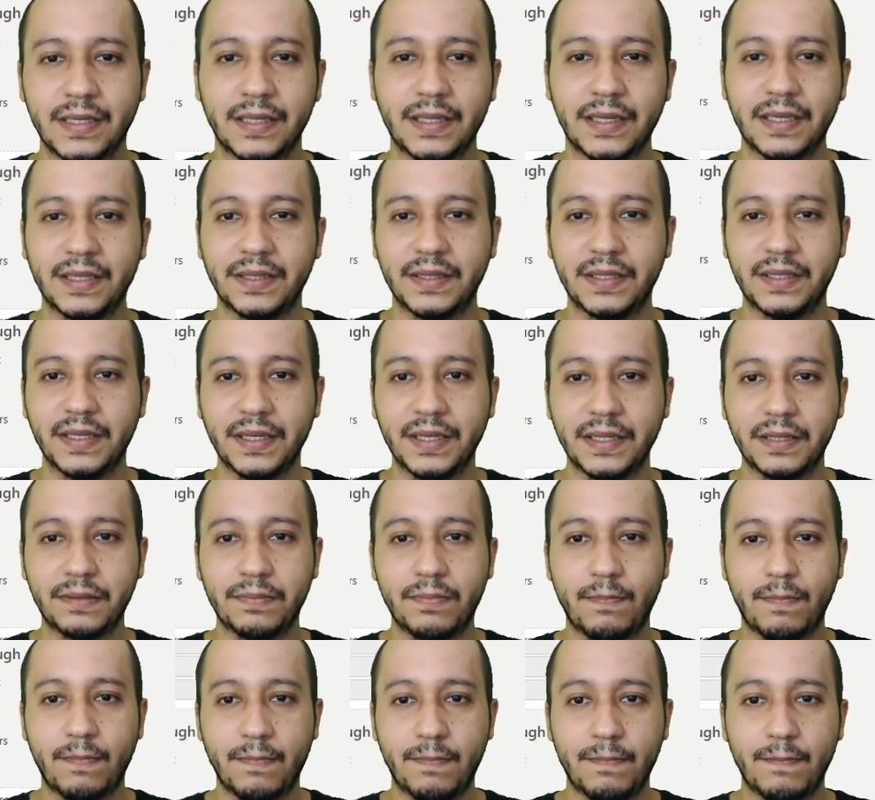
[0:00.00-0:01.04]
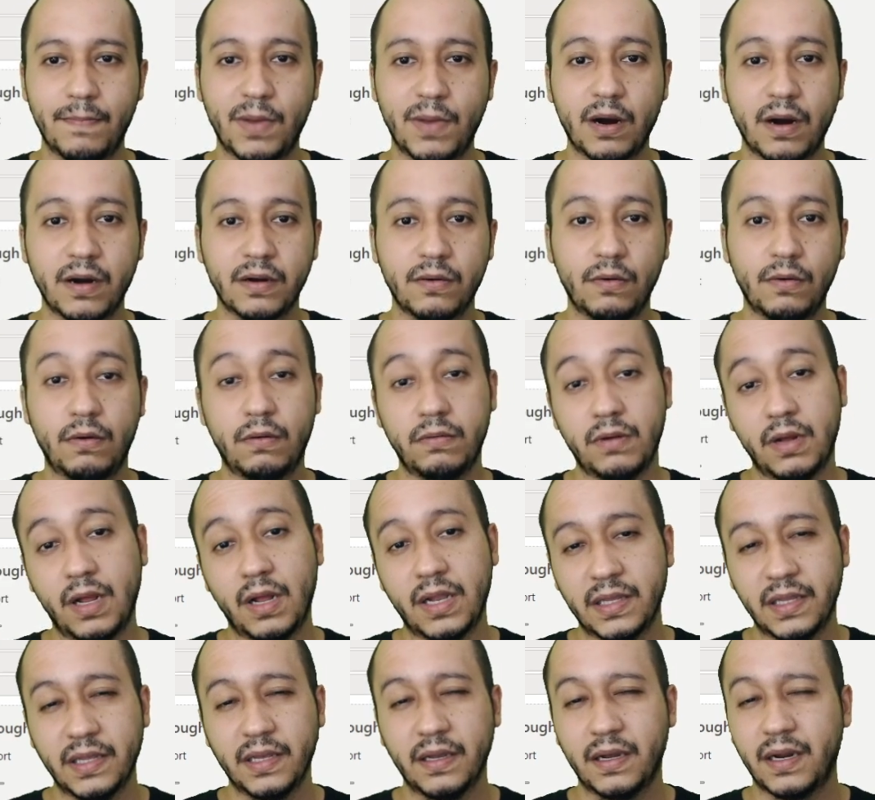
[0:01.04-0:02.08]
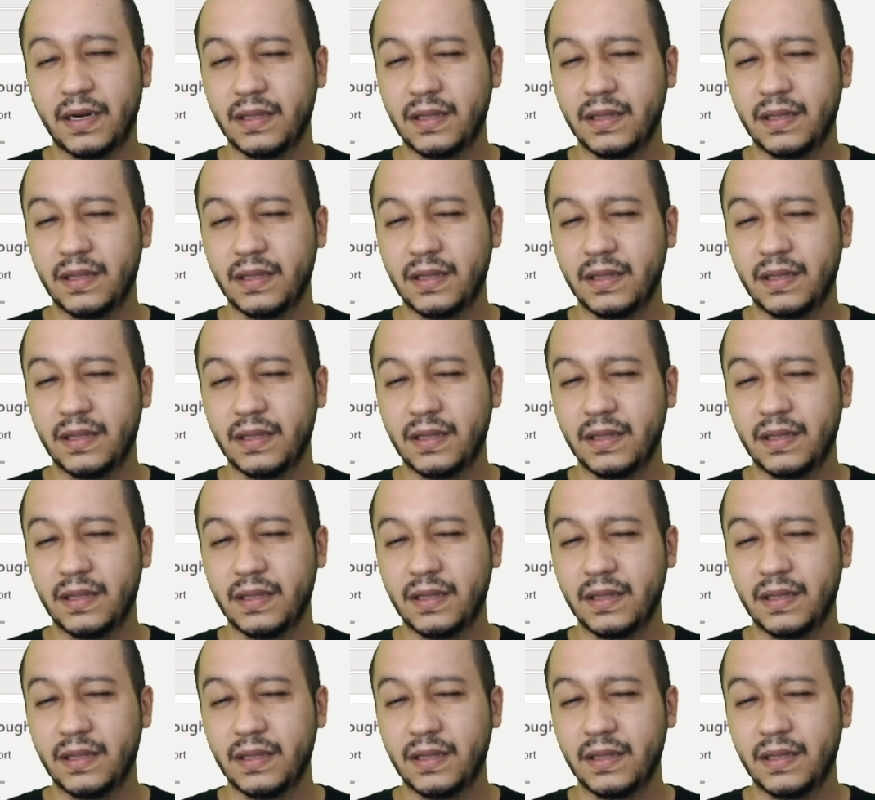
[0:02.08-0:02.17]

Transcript: In this bar or at, le at,